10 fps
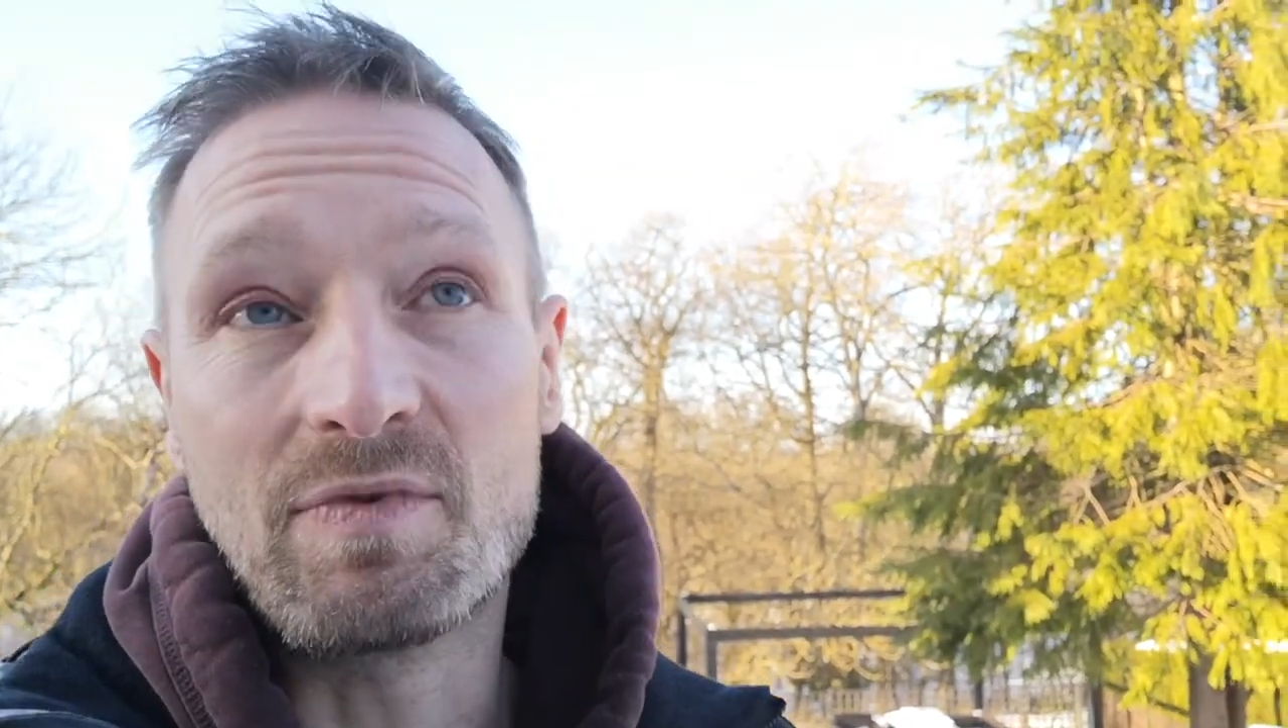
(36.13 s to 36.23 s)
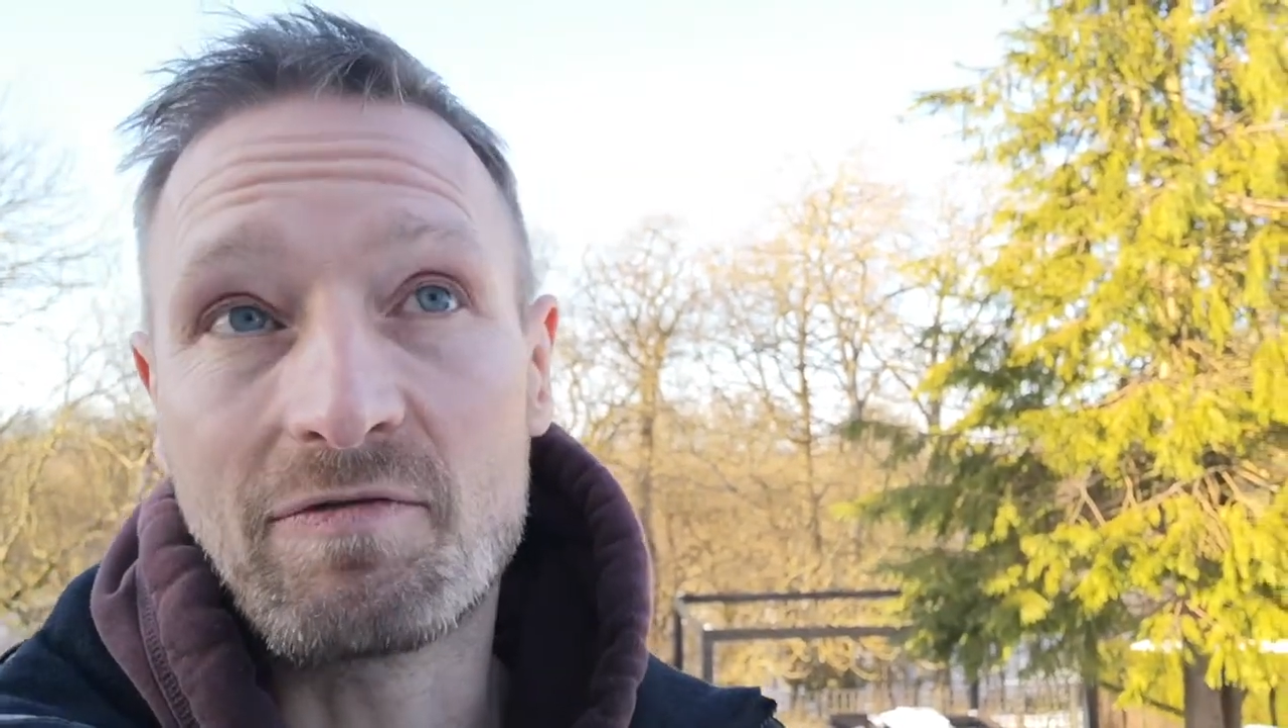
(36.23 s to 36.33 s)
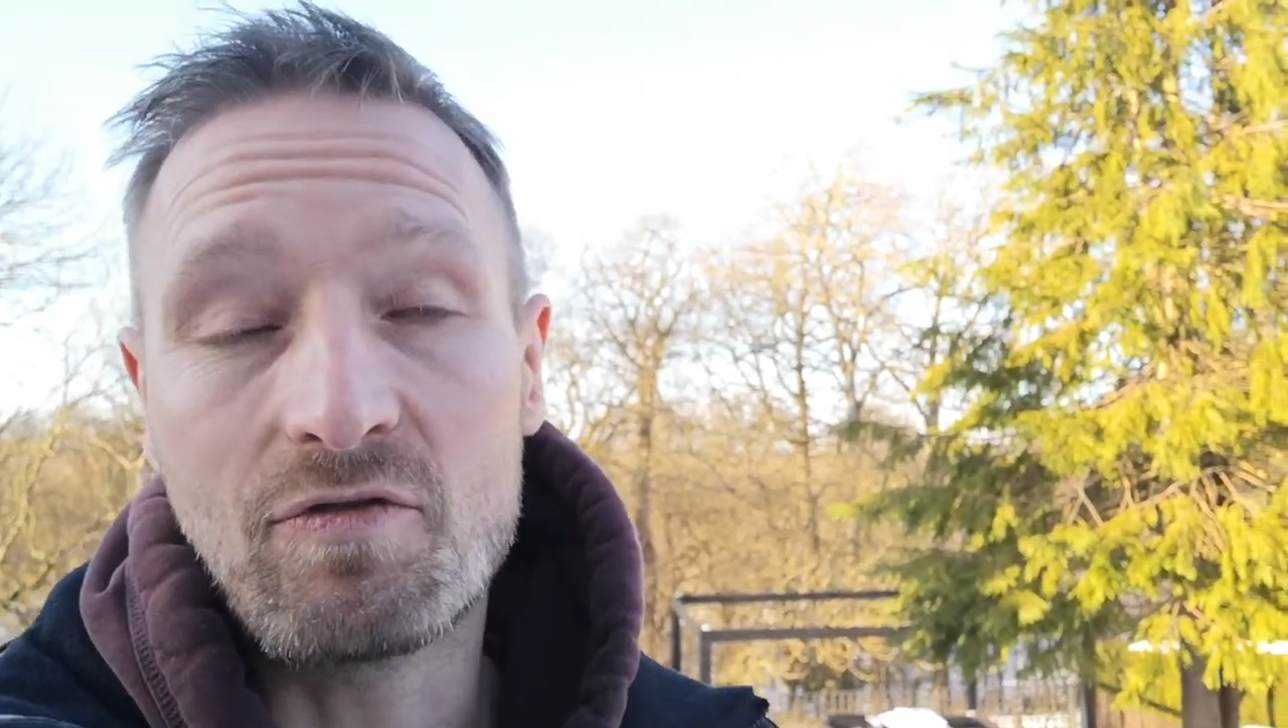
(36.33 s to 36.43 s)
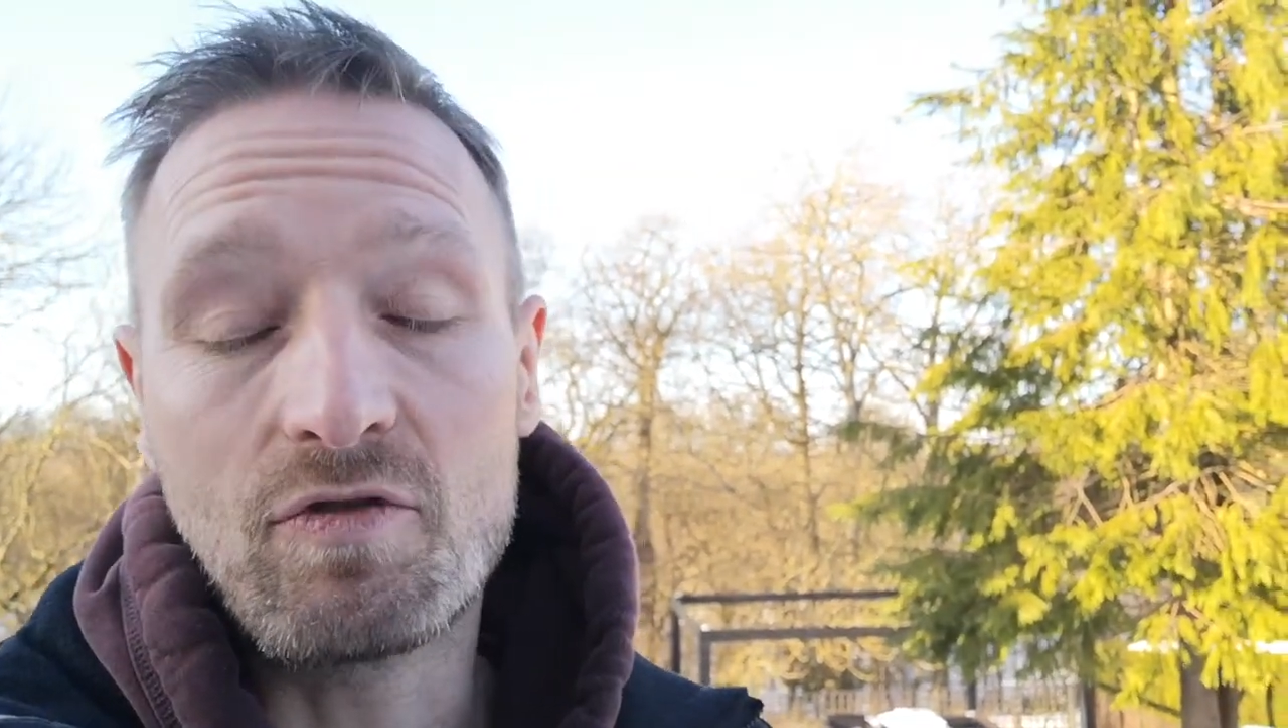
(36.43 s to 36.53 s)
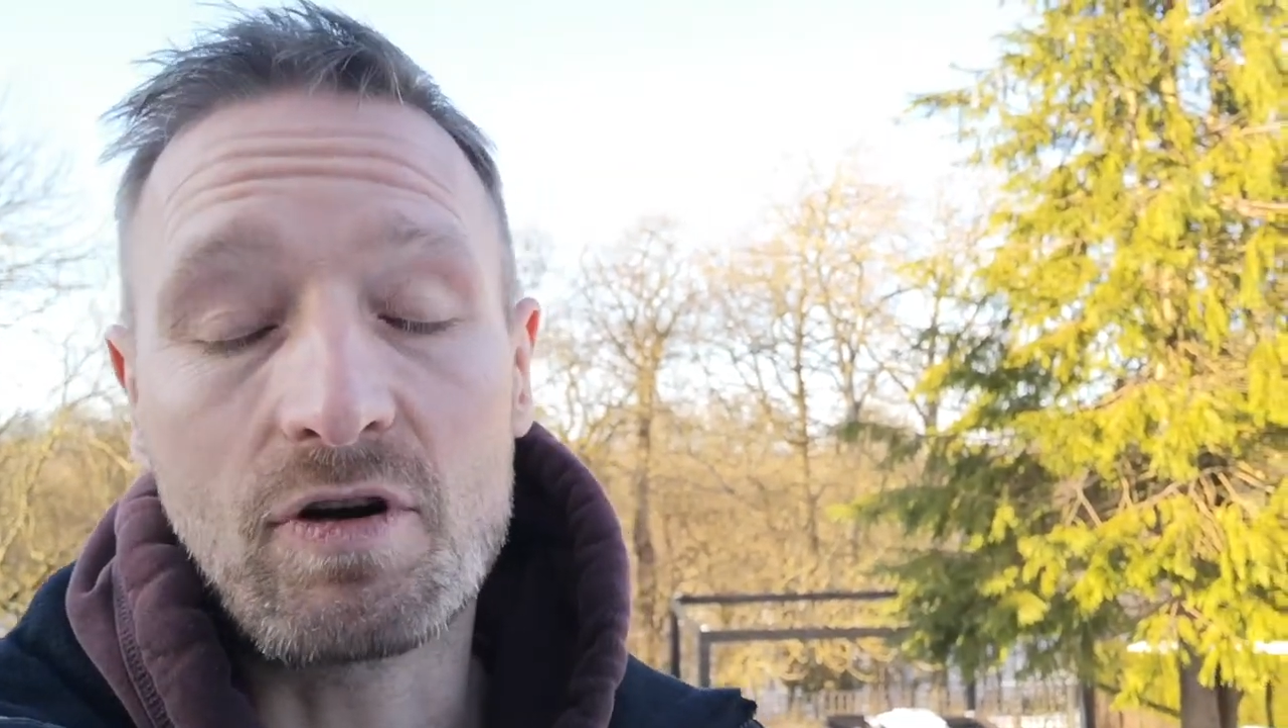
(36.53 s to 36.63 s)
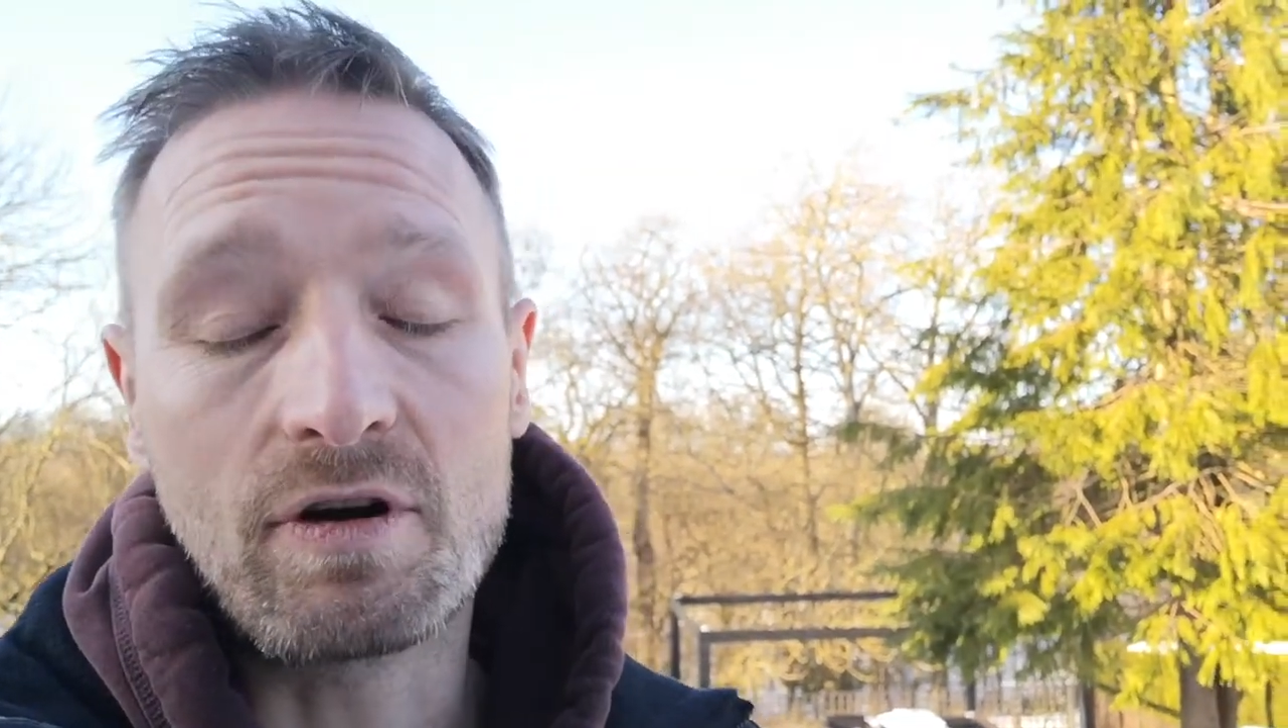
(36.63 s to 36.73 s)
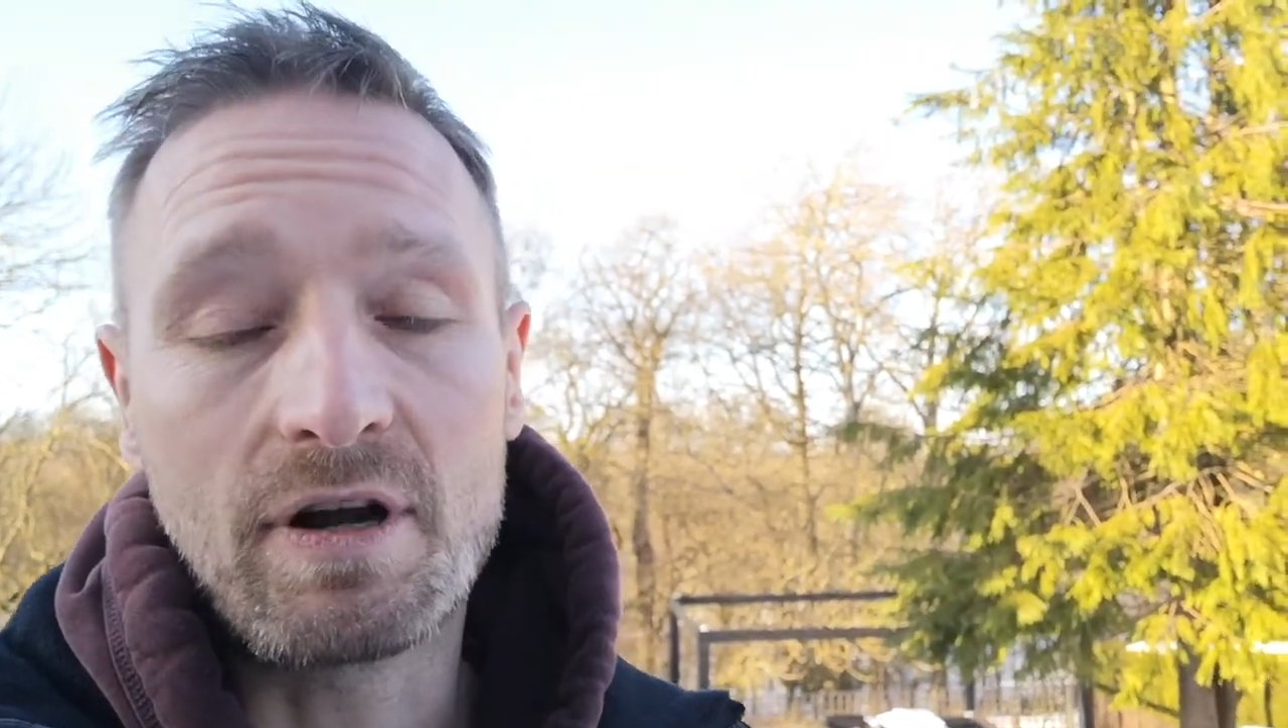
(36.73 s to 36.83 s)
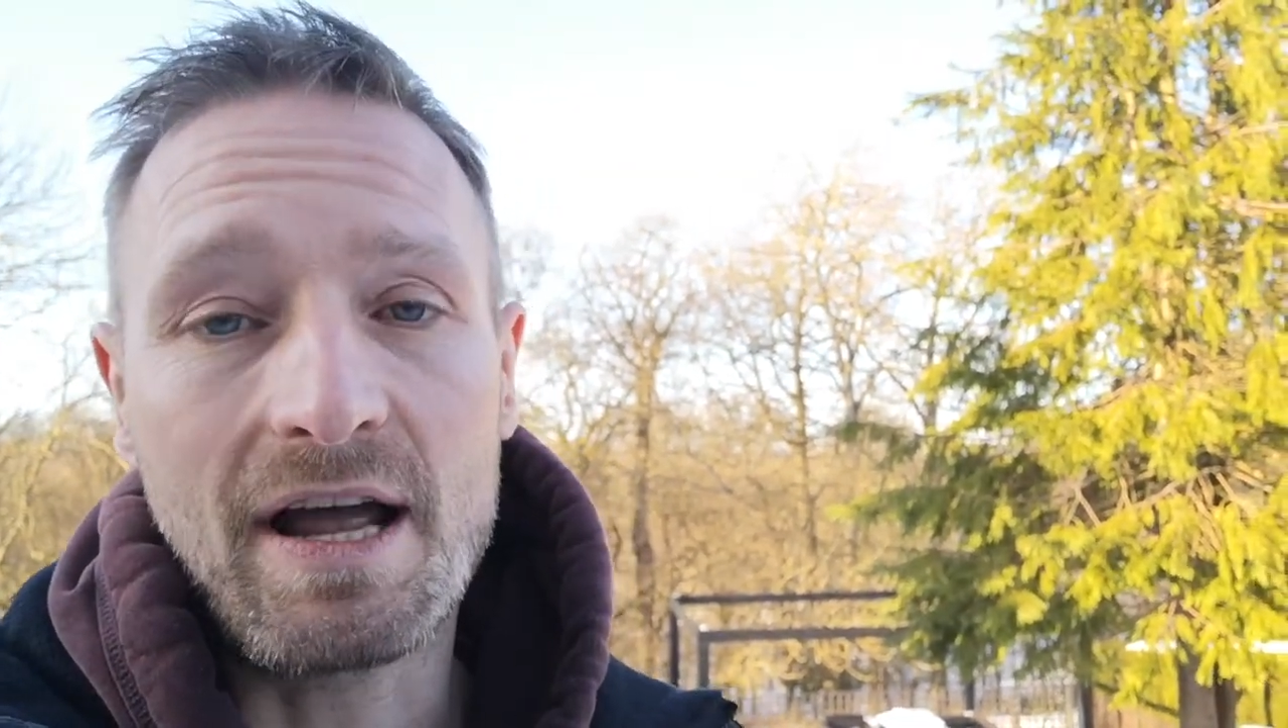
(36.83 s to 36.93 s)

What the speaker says: before